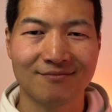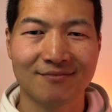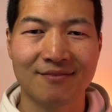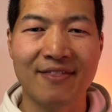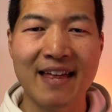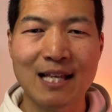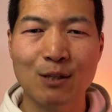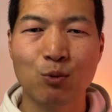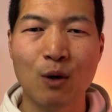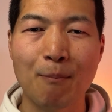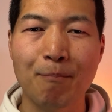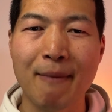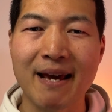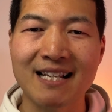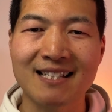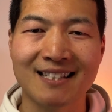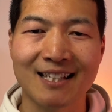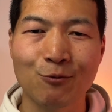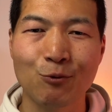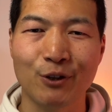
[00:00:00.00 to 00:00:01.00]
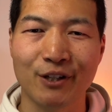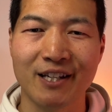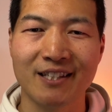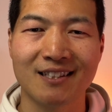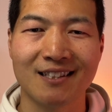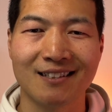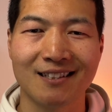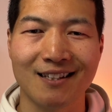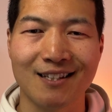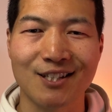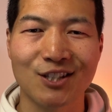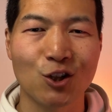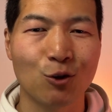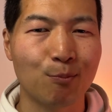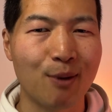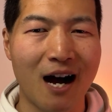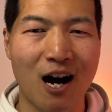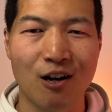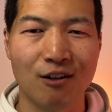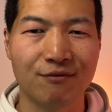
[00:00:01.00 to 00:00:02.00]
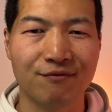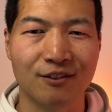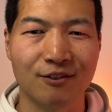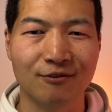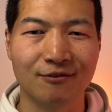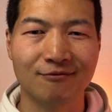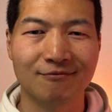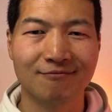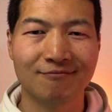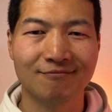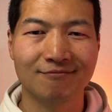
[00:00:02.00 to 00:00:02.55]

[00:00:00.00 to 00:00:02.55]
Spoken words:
And that's what makes synchronicity so powerful.